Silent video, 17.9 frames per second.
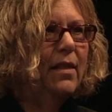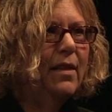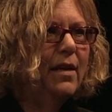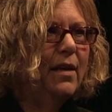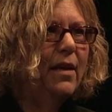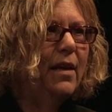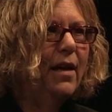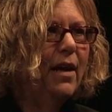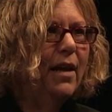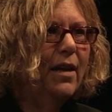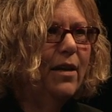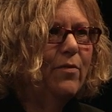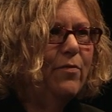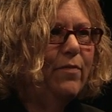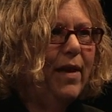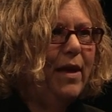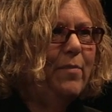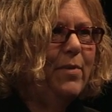
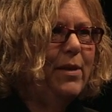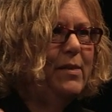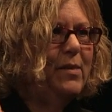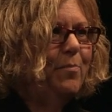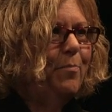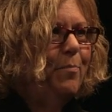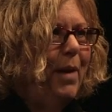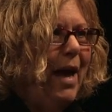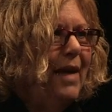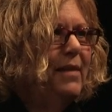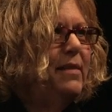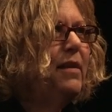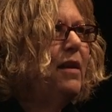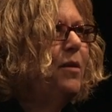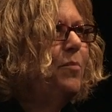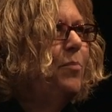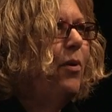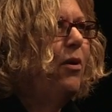the famous
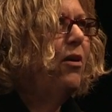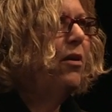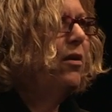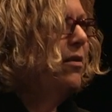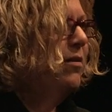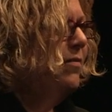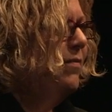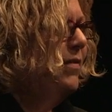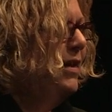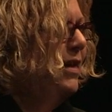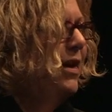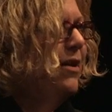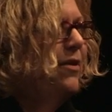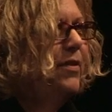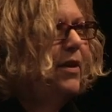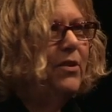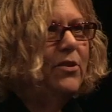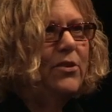basketball
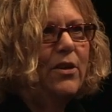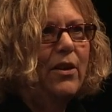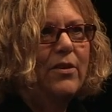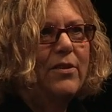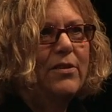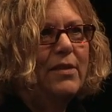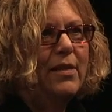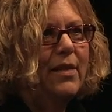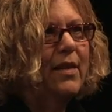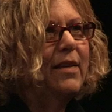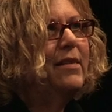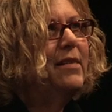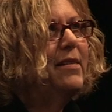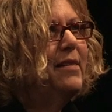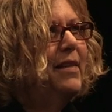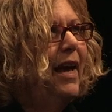video that shows this?